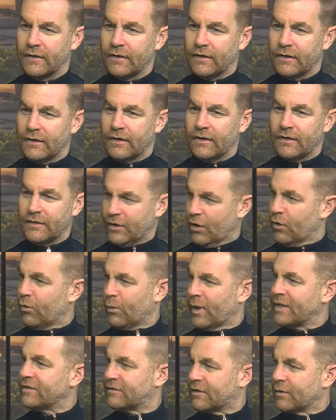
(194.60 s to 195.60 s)
in the old
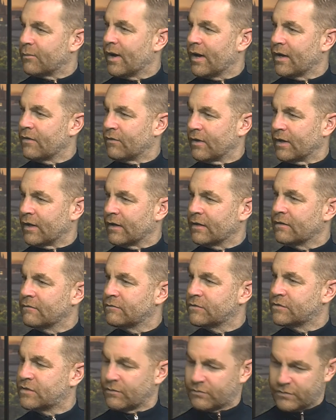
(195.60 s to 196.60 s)
Wednesday way, really.
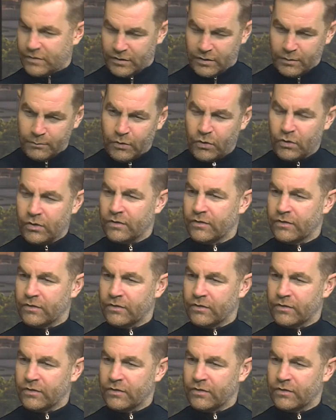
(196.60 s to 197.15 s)
Shifted the ball